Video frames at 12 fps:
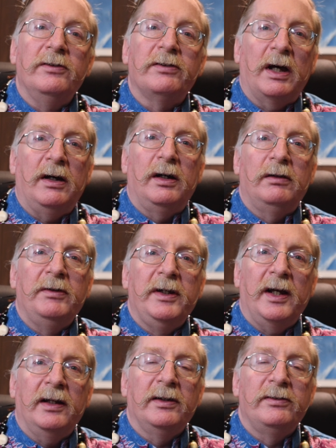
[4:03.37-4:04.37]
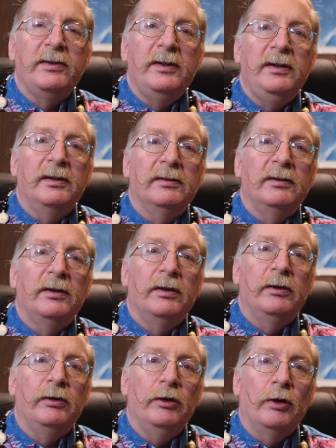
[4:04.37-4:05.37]
is our reality
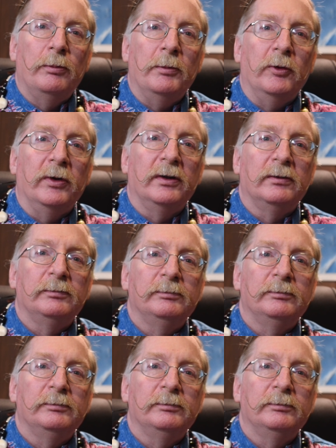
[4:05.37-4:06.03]
no more."